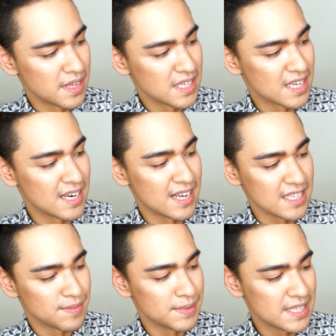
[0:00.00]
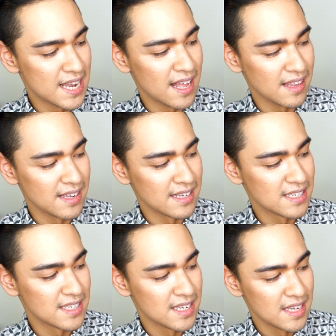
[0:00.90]
some nice
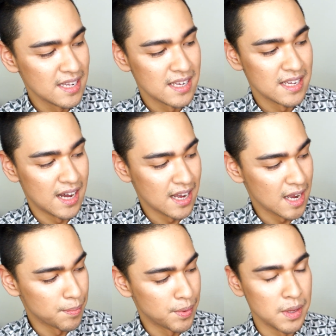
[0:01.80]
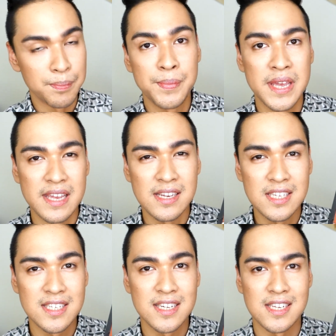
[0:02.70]
metallics, a couple of
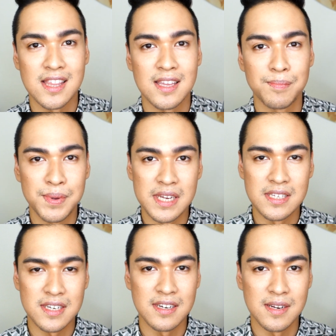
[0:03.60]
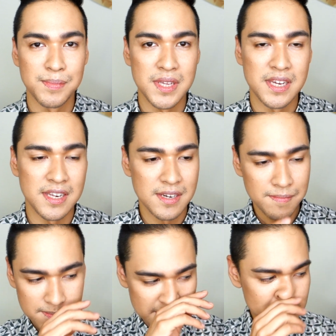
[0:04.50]
pinks, because I think pinks are gonna be in.
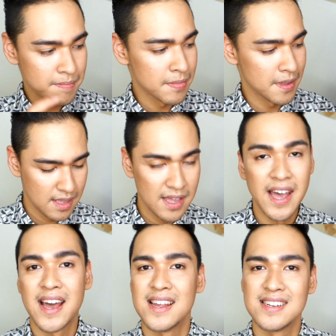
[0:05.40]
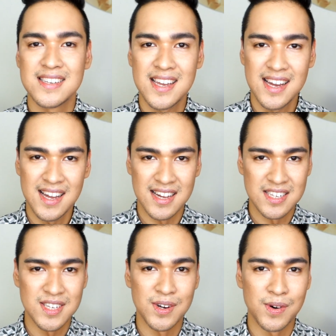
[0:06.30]
And yeah,
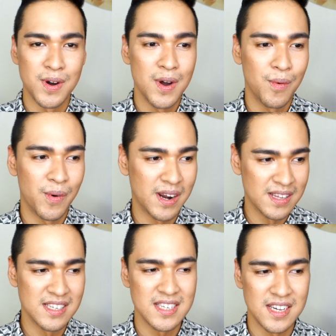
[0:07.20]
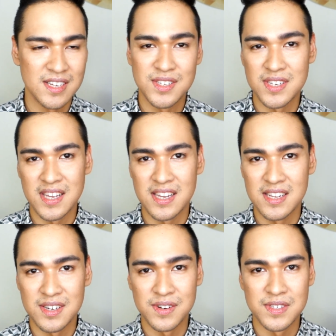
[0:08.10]
so what I decided
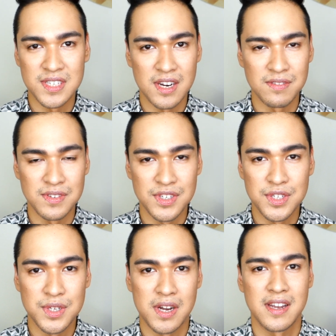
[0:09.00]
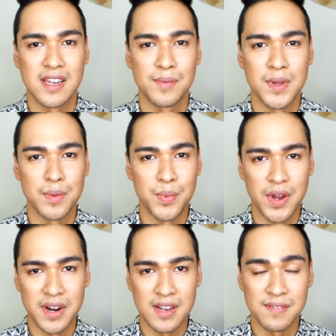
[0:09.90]
today, you know, instead of just talking about the
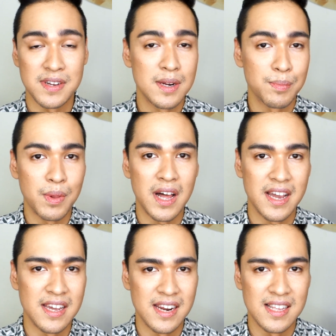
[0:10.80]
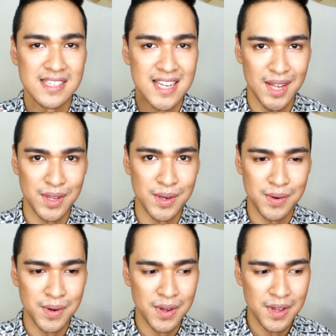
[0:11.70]
product, I'm gonna apply it and tell you